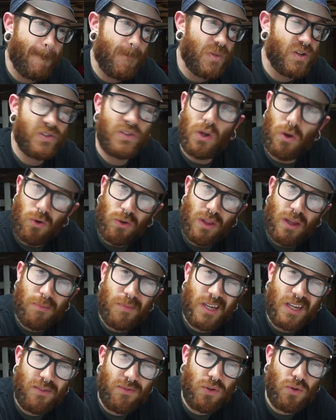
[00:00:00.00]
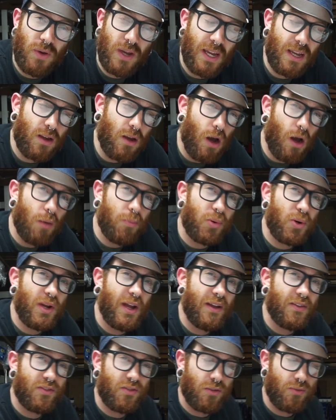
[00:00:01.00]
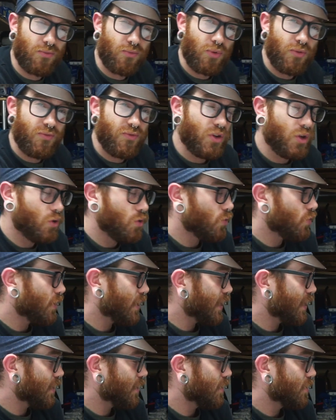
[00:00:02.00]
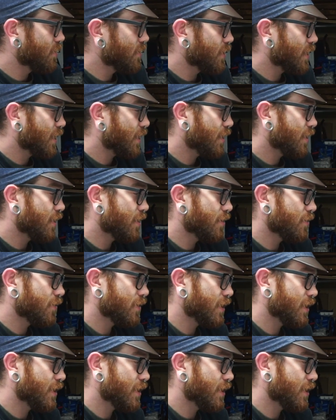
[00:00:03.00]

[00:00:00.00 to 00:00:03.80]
So let me give you a comprehensive review and uh,